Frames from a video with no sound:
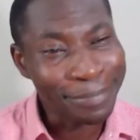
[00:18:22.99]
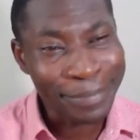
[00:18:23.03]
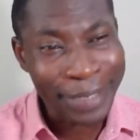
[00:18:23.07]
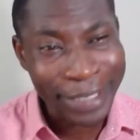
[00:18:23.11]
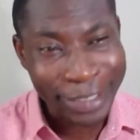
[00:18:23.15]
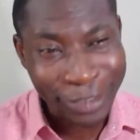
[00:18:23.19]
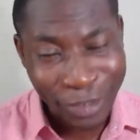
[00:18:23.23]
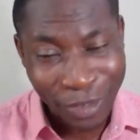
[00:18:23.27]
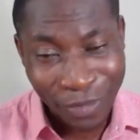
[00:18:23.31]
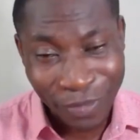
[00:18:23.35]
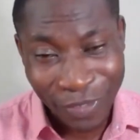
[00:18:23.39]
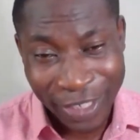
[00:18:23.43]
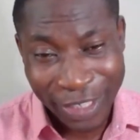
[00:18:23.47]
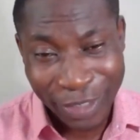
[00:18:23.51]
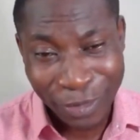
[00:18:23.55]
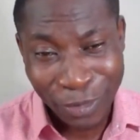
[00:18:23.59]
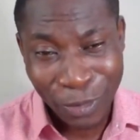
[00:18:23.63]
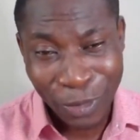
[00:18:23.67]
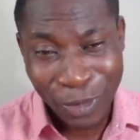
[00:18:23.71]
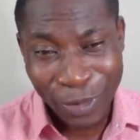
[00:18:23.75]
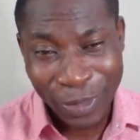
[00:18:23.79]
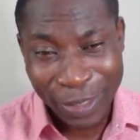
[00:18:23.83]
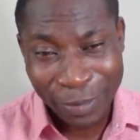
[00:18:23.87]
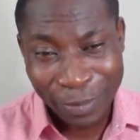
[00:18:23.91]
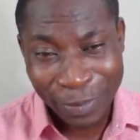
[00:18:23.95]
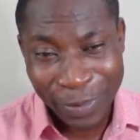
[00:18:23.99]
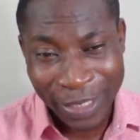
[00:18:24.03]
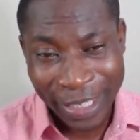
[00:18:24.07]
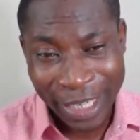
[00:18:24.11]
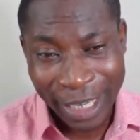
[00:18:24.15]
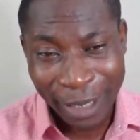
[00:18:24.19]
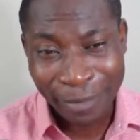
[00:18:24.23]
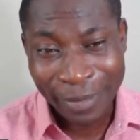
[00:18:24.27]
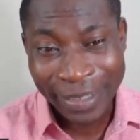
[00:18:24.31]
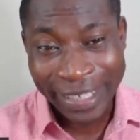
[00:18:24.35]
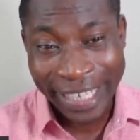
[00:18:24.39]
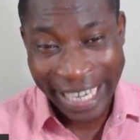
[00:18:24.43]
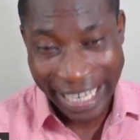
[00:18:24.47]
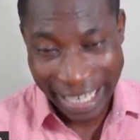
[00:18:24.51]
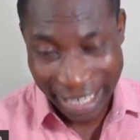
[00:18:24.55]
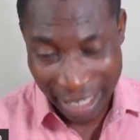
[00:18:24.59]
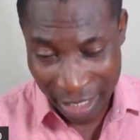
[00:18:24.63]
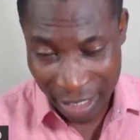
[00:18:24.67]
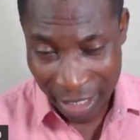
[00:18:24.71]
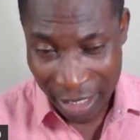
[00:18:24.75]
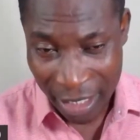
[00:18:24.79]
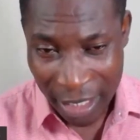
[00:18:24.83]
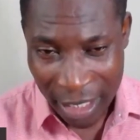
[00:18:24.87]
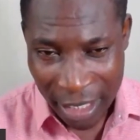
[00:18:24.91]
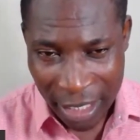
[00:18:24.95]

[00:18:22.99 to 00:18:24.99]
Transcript: much of it will become debt.